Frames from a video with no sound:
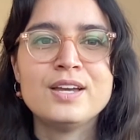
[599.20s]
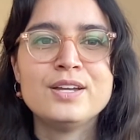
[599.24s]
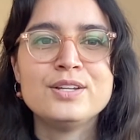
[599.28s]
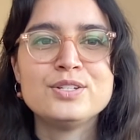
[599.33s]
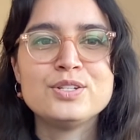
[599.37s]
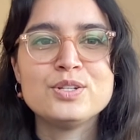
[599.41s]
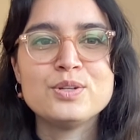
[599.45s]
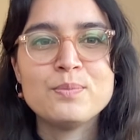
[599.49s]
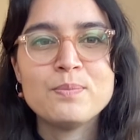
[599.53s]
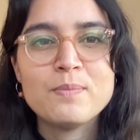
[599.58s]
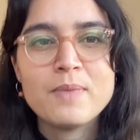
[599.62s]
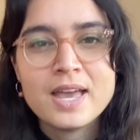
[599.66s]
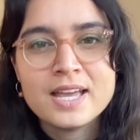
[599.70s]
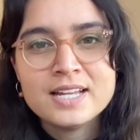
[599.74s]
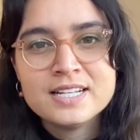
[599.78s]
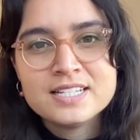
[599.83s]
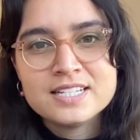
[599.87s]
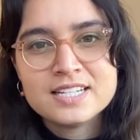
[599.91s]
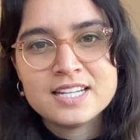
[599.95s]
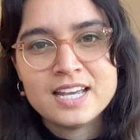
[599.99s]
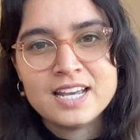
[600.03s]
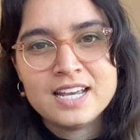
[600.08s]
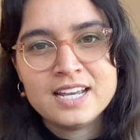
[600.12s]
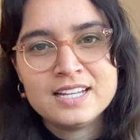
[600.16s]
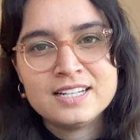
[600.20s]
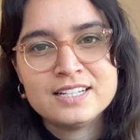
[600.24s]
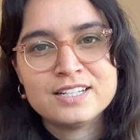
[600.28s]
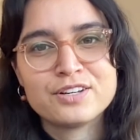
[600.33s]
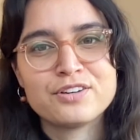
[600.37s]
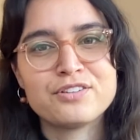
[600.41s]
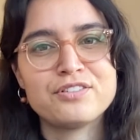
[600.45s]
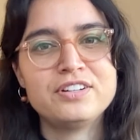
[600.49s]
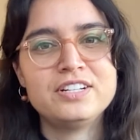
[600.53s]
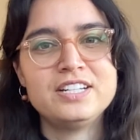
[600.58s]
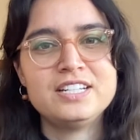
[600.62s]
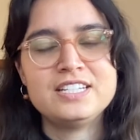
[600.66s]
To maintain
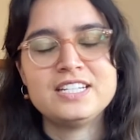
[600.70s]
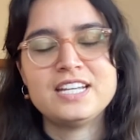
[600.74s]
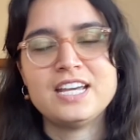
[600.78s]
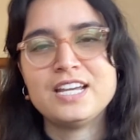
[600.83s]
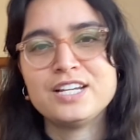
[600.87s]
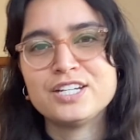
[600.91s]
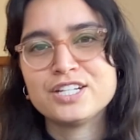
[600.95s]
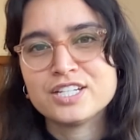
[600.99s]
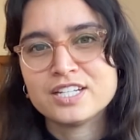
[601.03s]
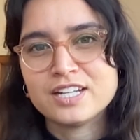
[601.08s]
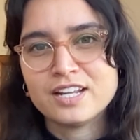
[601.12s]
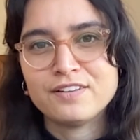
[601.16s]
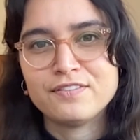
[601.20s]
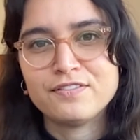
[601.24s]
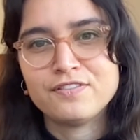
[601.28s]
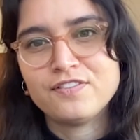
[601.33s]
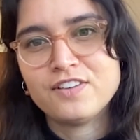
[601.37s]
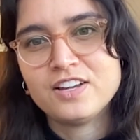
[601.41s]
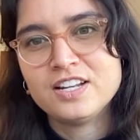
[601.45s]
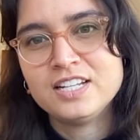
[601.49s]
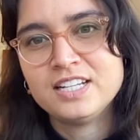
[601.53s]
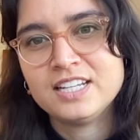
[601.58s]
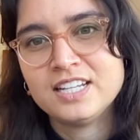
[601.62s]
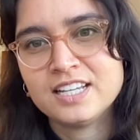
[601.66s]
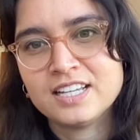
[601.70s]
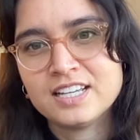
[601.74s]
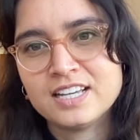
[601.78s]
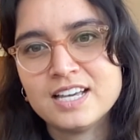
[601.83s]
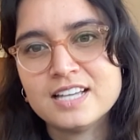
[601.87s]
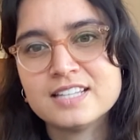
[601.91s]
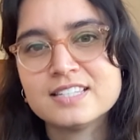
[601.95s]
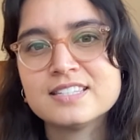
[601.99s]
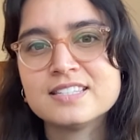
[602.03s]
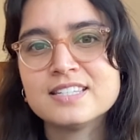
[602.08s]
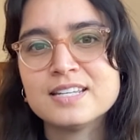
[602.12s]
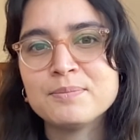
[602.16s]
accreditation and funding,
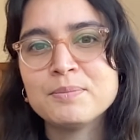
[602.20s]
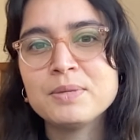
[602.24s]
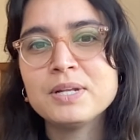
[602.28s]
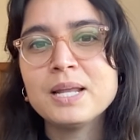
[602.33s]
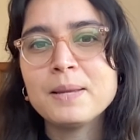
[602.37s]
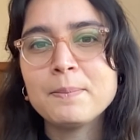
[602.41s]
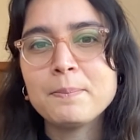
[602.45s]
a similar